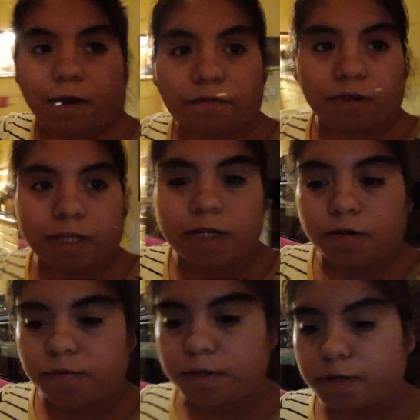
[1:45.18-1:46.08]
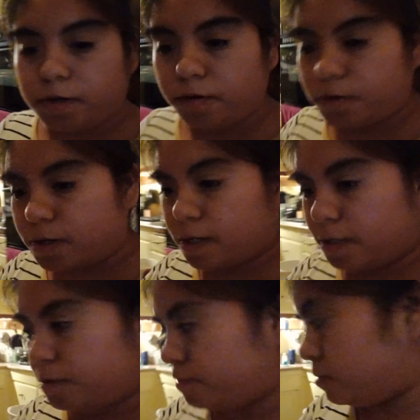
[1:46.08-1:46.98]
everything over there,
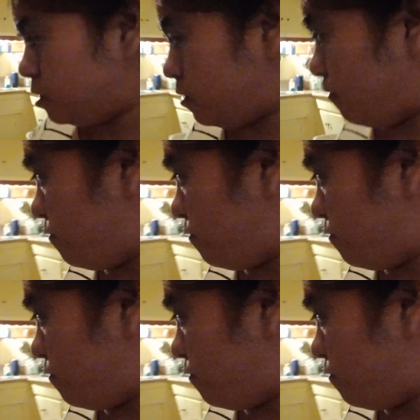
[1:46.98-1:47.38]
um, you know,